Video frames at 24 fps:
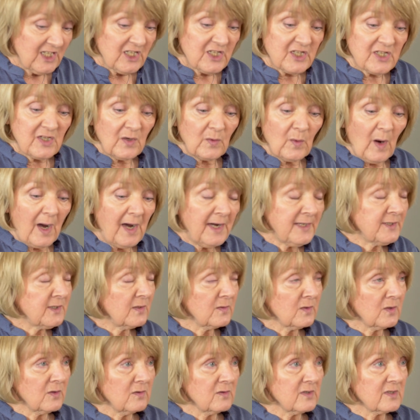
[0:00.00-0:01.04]
So I
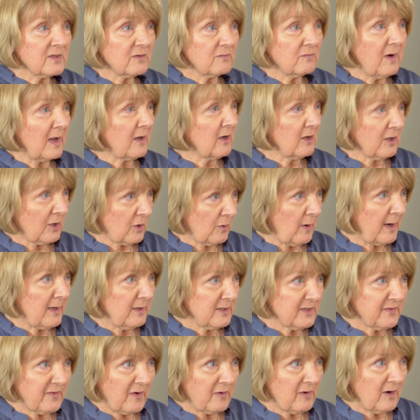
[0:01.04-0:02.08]
don't use regular
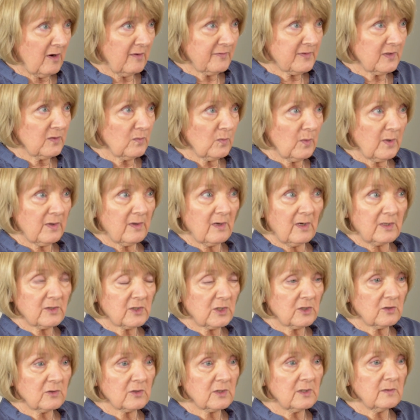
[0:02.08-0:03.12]
crayons very often with young
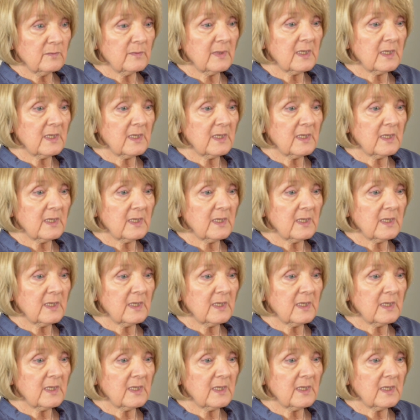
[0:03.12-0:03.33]
children